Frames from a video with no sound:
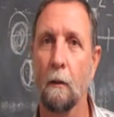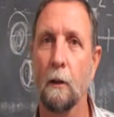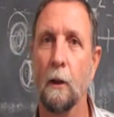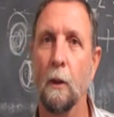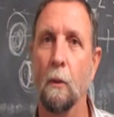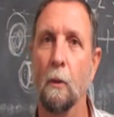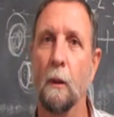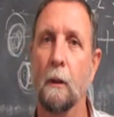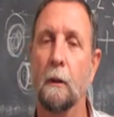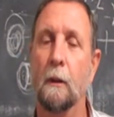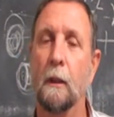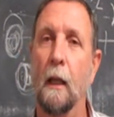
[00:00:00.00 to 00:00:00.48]

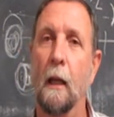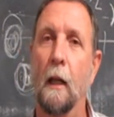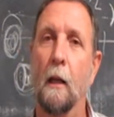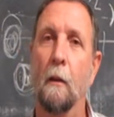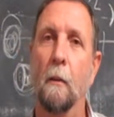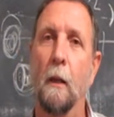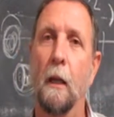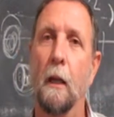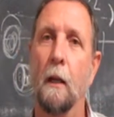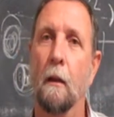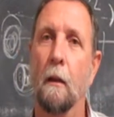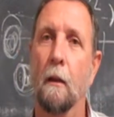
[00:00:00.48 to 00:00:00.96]
you will
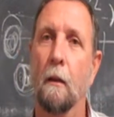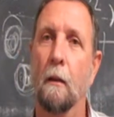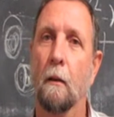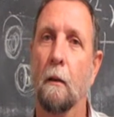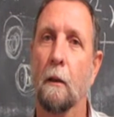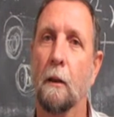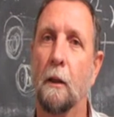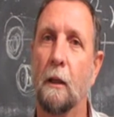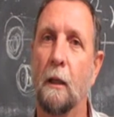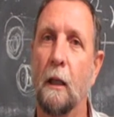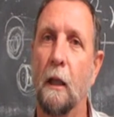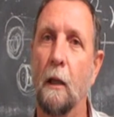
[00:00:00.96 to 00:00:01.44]
tell me,
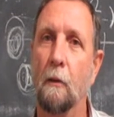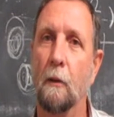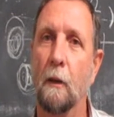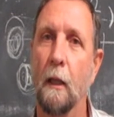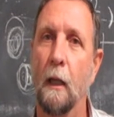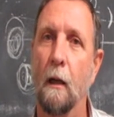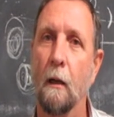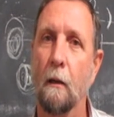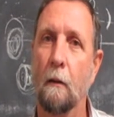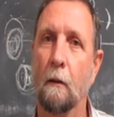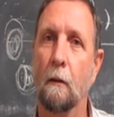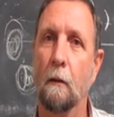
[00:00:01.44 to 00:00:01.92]
slow
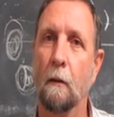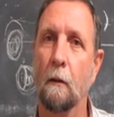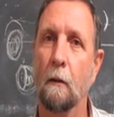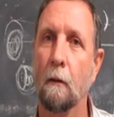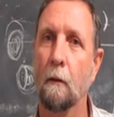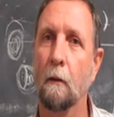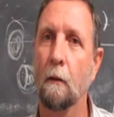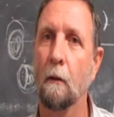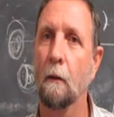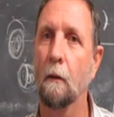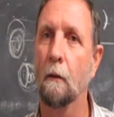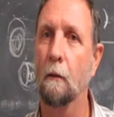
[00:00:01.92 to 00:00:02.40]
down.
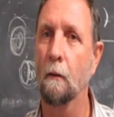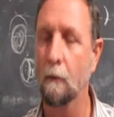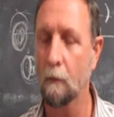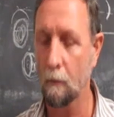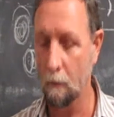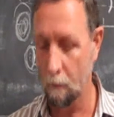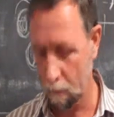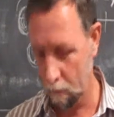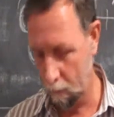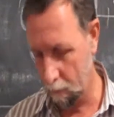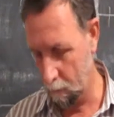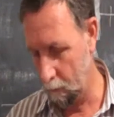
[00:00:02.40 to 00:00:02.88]

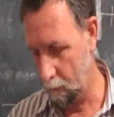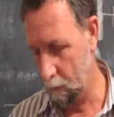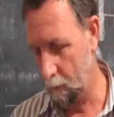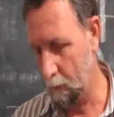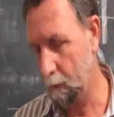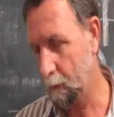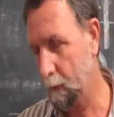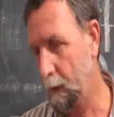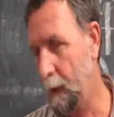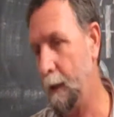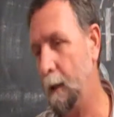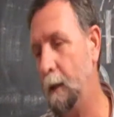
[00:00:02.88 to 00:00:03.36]

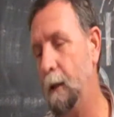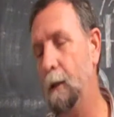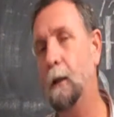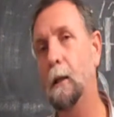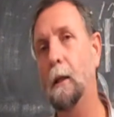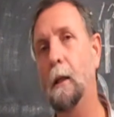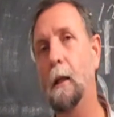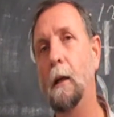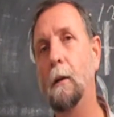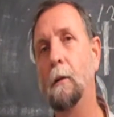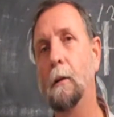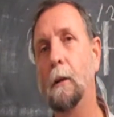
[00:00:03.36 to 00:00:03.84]
Take it
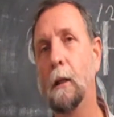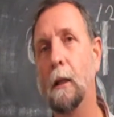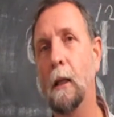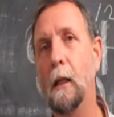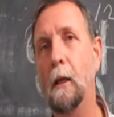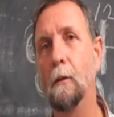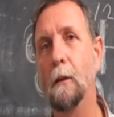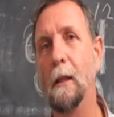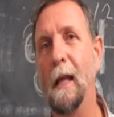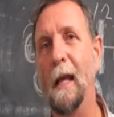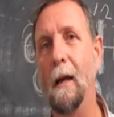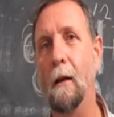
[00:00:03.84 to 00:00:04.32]
slow,
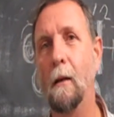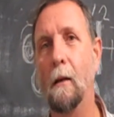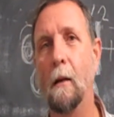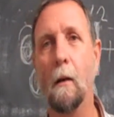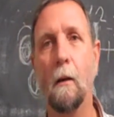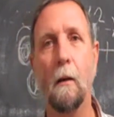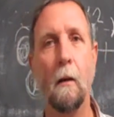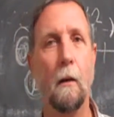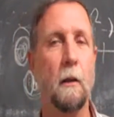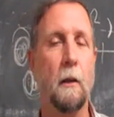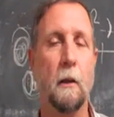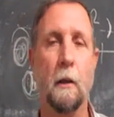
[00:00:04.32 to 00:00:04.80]
slow down,
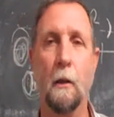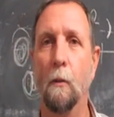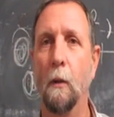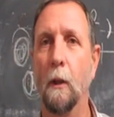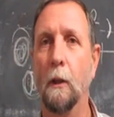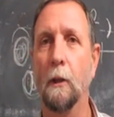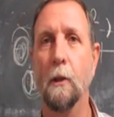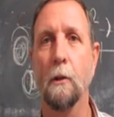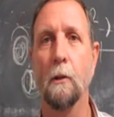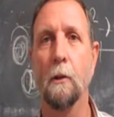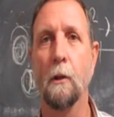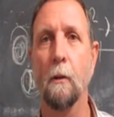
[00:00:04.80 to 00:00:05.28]
I can't see
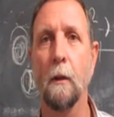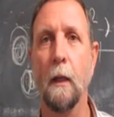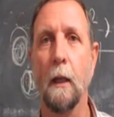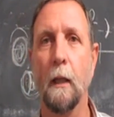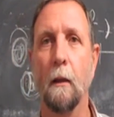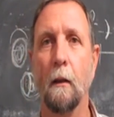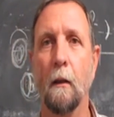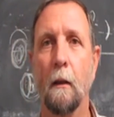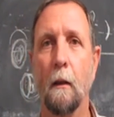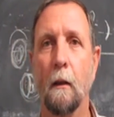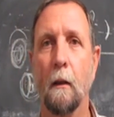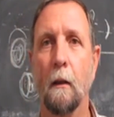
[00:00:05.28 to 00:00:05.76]
what you're
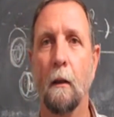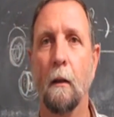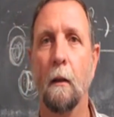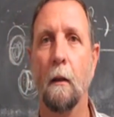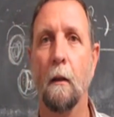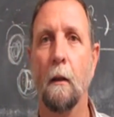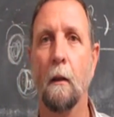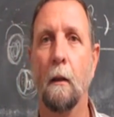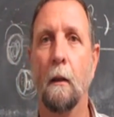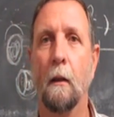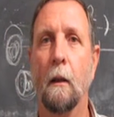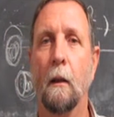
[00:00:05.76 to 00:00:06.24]
doing.
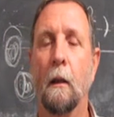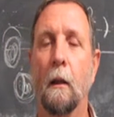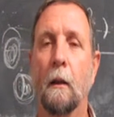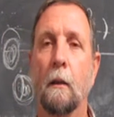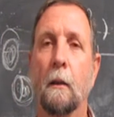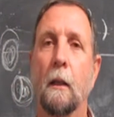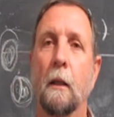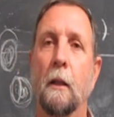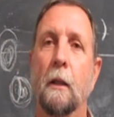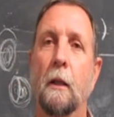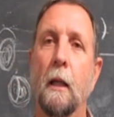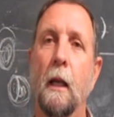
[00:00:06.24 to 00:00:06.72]

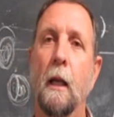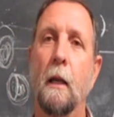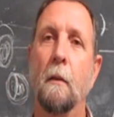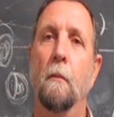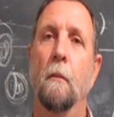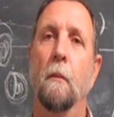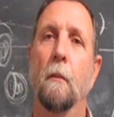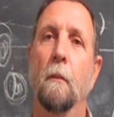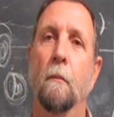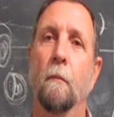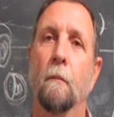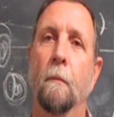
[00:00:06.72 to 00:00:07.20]
The
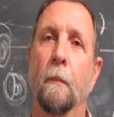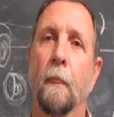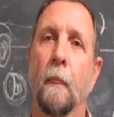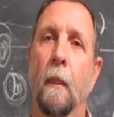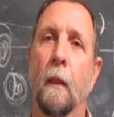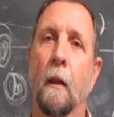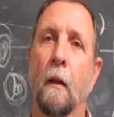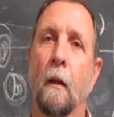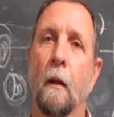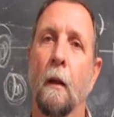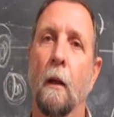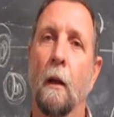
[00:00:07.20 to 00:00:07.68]
same
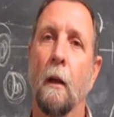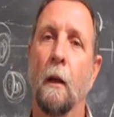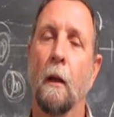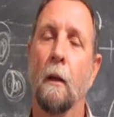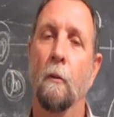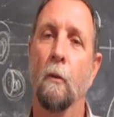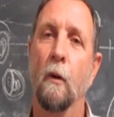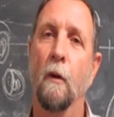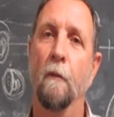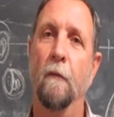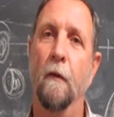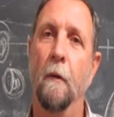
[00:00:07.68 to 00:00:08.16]

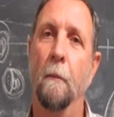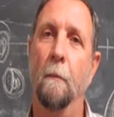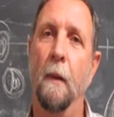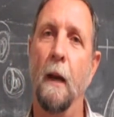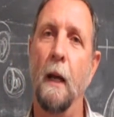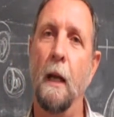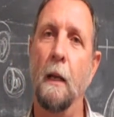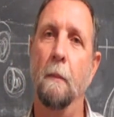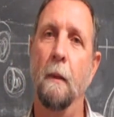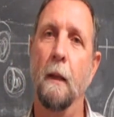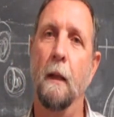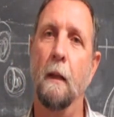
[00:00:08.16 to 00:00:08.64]
with a
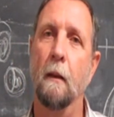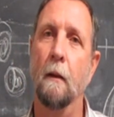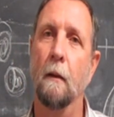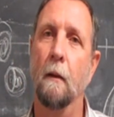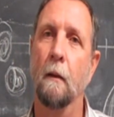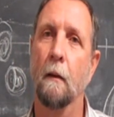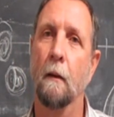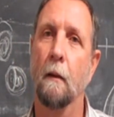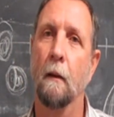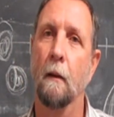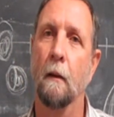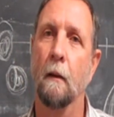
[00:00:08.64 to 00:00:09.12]

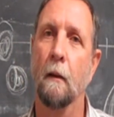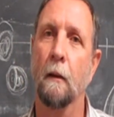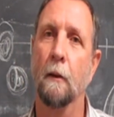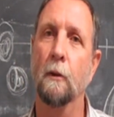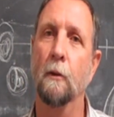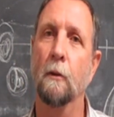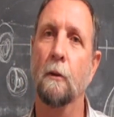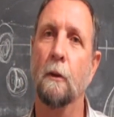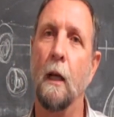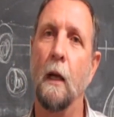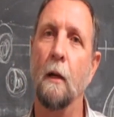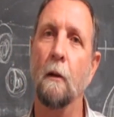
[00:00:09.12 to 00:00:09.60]
baby.
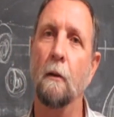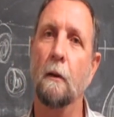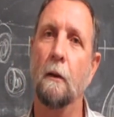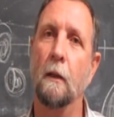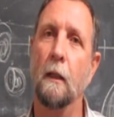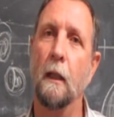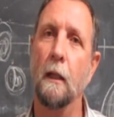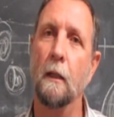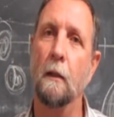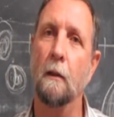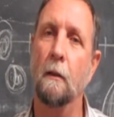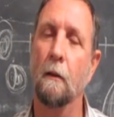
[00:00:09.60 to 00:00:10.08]
You don't
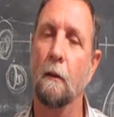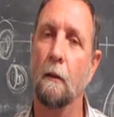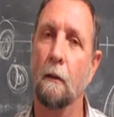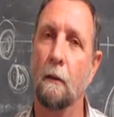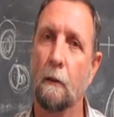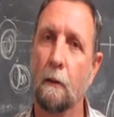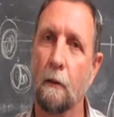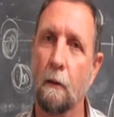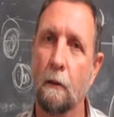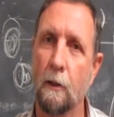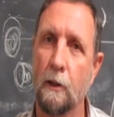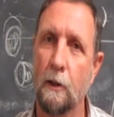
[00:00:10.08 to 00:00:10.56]
need
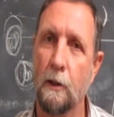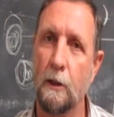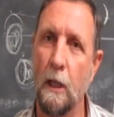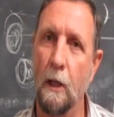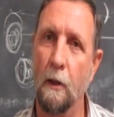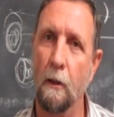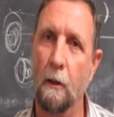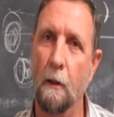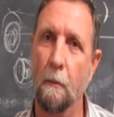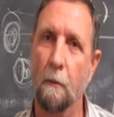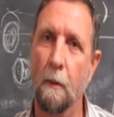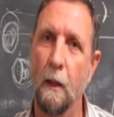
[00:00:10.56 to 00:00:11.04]
to
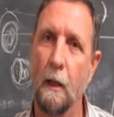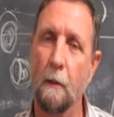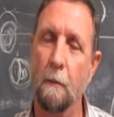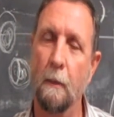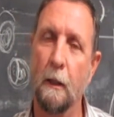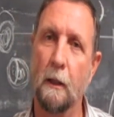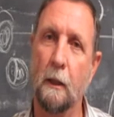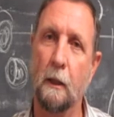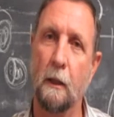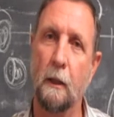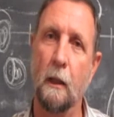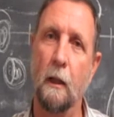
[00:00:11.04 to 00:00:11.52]
show the
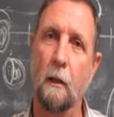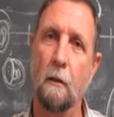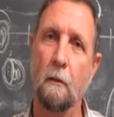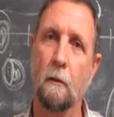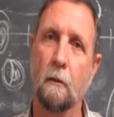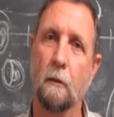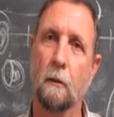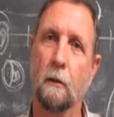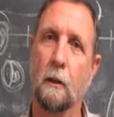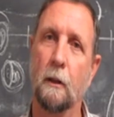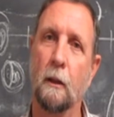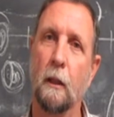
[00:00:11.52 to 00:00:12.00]
baby
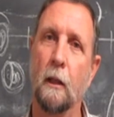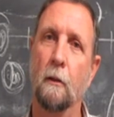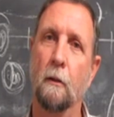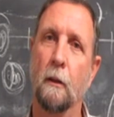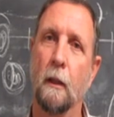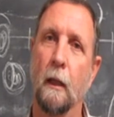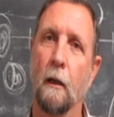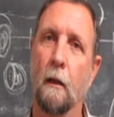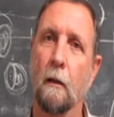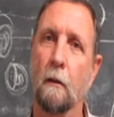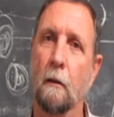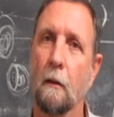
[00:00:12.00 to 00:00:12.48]
slow
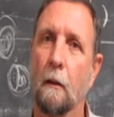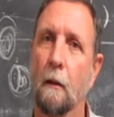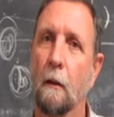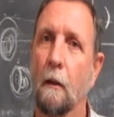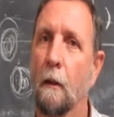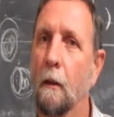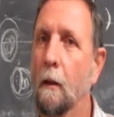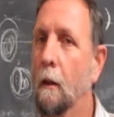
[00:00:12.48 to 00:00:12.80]
down,